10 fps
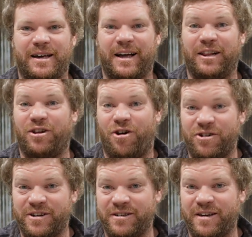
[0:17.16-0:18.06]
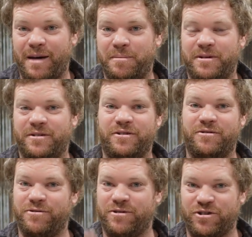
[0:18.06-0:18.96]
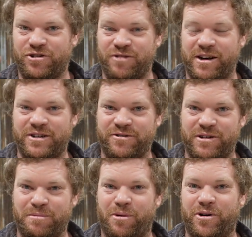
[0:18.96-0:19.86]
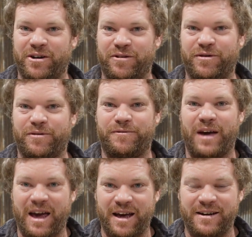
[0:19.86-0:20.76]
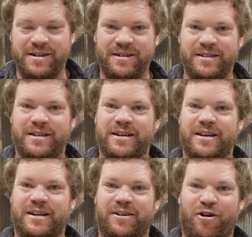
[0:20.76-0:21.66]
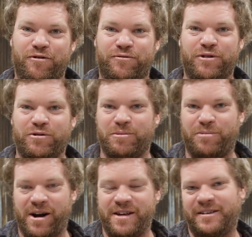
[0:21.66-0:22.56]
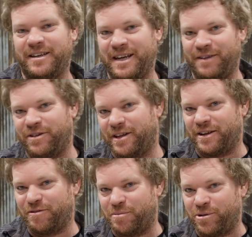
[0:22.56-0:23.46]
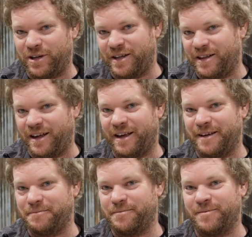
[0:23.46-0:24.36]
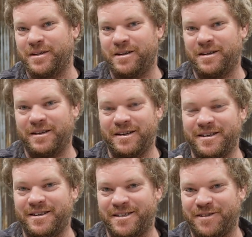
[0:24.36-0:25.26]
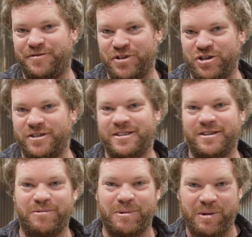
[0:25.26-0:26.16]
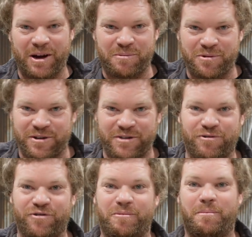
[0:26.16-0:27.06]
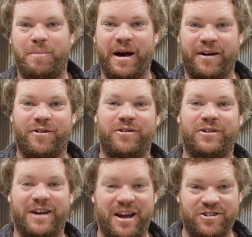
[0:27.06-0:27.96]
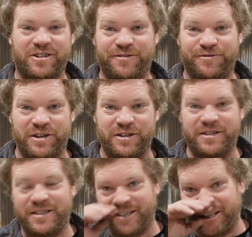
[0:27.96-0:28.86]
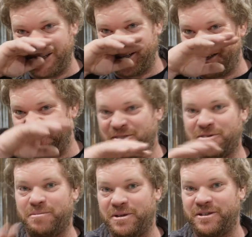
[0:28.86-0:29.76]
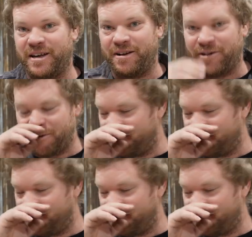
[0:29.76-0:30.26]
A lot has happened to the structure and the body of the van. Hopefully with the bracing and everything that I've put in there is sufficient, so when we go to put this roof back on, it actually fits. It's a bit scary.